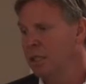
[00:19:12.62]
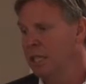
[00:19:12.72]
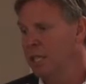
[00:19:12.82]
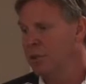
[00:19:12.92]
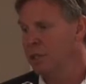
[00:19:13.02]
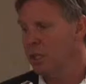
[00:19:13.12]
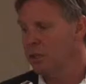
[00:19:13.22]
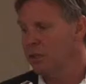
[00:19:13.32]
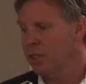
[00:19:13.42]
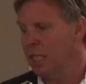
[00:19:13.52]
TACE
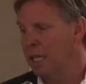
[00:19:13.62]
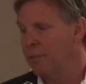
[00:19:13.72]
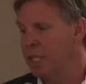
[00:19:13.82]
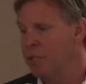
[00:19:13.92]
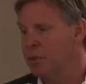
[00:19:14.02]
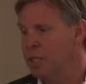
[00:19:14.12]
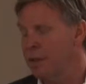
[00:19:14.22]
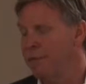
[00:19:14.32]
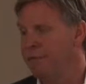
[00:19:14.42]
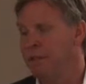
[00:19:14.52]
results, this was
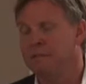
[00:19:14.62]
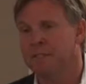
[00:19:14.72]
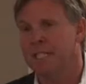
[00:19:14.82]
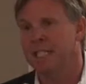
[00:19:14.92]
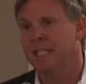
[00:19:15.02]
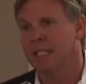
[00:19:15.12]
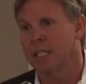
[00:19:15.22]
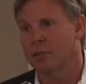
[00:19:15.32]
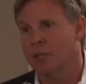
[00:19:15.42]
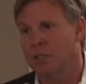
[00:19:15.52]
a
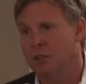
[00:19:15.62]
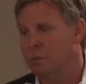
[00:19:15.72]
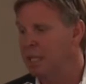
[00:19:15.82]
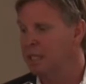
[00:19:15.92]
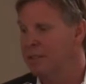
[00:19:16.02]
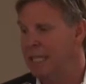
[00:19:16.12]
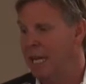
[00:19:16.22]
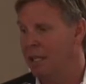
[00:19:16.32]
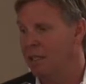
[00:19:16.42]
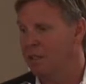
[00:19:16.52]
15-year retrospective
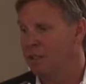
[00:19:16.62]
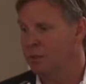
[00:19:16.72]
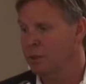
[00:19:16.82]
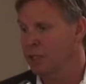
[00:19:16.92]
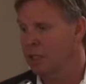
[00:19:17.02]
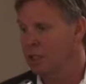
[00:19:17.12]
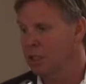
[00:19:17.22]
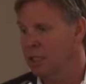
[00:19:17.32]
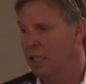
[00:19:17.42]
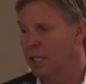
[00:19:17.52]
analysis where they
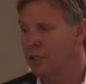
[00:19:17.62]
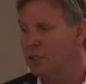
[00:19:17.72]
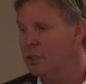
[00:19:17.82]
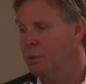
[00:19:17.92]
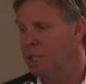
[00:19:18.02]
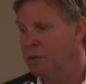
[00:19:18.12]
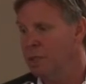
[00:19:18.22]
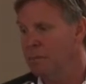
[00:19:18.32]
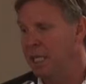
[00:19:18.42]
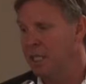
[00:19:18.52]
looked at
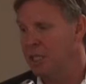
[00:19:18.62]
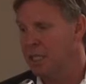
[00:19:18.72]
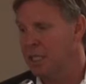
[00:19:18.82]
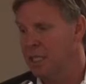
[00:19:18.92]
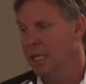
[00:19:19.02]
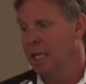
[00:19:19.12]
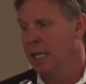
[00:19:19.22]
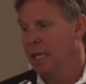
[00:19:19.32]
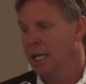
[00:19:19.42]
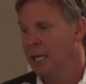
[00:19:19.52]
123 patients.
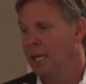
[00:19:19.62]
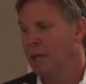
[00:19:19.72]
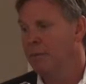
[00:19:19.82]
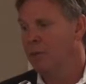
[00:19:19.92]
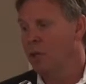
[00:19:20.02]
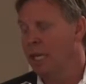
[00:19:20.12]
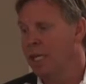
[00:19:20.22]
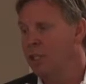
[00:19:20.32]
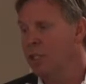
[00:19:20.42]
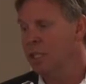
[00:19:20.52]

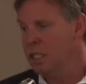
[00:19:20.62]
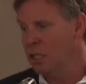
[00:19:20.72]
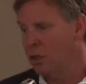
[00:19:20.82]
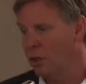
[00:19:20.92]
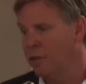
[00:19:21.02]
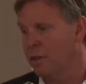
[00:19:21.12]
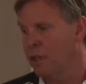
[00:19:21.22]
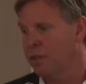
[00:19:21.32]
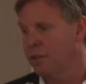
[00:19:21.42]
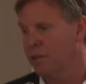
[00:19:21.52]
And you can see the
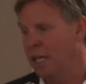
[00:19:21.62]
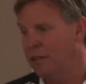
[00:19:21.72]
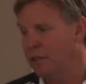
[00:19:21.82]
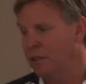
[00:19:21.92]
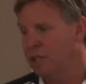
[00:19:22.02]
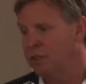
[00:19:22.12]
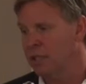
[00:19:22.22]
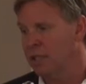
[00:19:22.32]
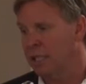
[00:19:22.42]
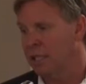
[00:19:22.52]
overall survivals
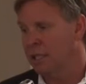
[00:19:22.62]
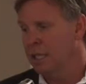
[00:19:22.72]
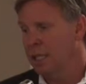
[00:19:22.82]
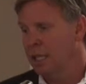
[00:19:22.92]
listed there.